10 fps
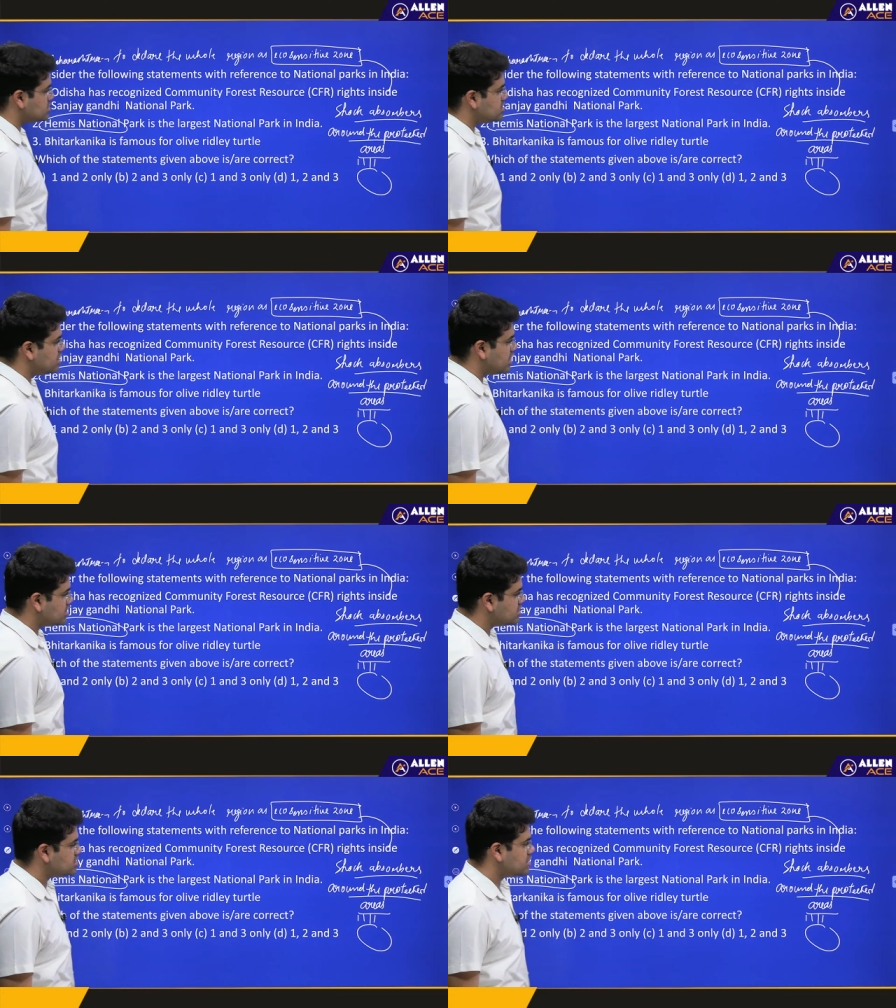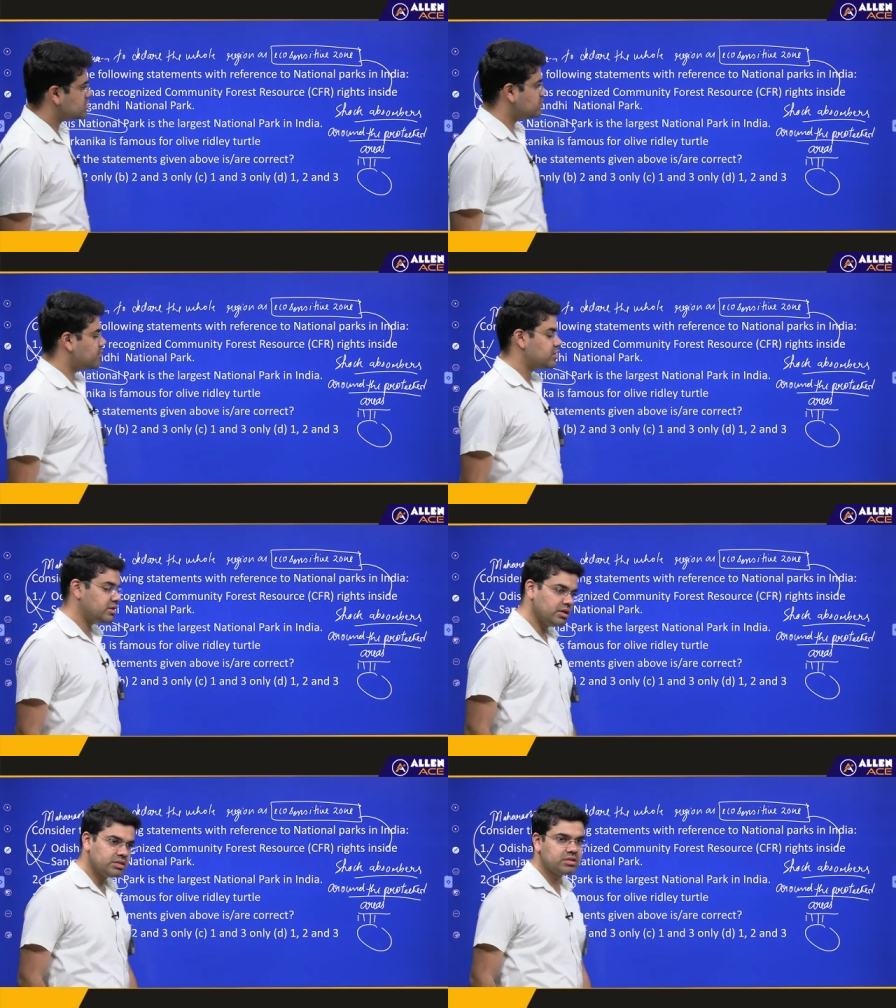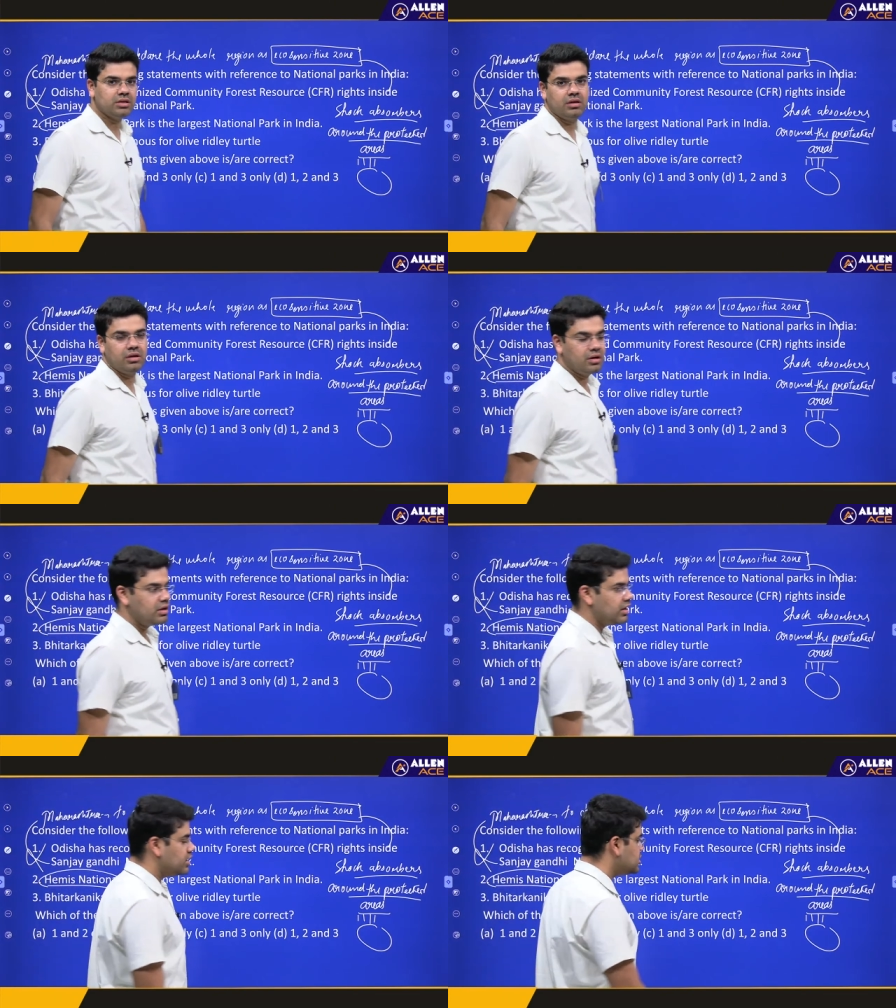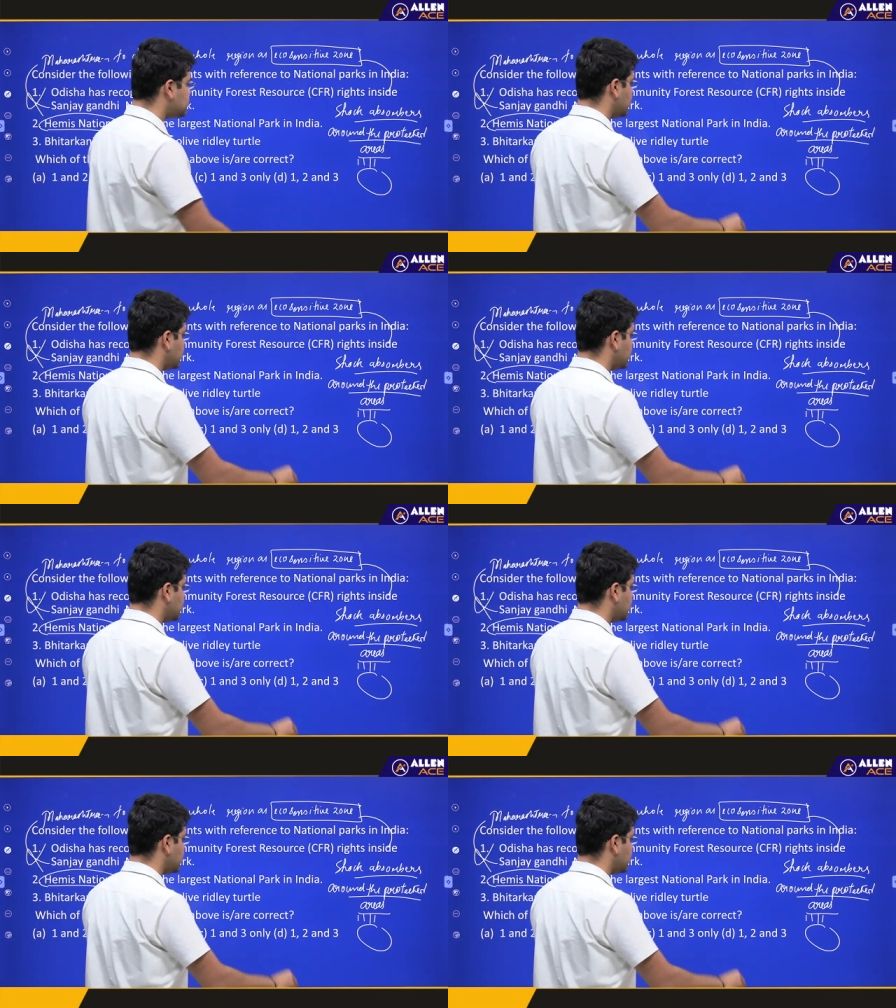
is the largest national park. Yes, it is